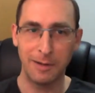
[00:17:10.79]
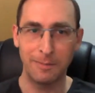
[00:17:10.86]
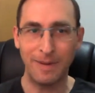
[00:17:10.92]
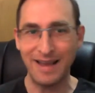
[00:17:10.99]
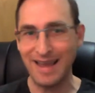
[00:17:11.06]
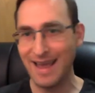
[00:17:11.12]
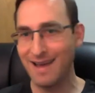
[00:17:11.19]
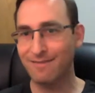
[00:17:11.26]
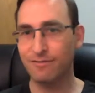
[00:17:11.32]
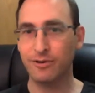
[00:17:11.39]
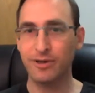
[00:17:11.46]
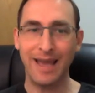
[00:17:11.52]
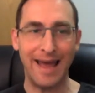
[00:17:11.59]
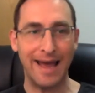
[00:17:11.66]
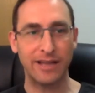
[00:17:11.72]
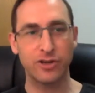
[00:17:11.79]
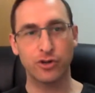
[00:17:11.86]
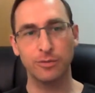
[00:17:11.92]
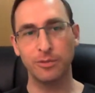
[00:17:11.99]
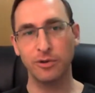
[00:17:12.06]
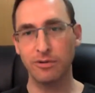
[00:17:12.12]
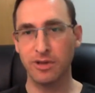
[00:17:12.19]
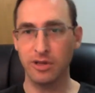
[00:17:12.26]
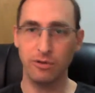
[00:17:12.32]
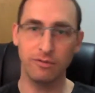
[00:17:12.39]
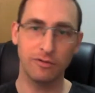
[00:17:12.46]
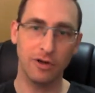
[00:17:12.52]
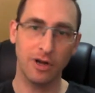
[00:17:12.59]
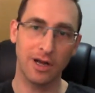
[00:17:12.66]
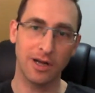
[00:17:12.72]
by every attribute that
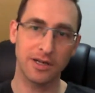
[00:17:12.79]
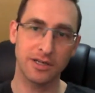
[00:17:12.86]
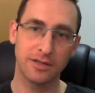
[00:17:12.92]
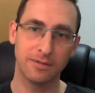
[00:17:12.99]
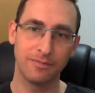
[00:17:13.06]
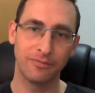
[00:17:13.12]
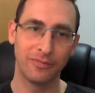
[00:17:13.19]
you've got.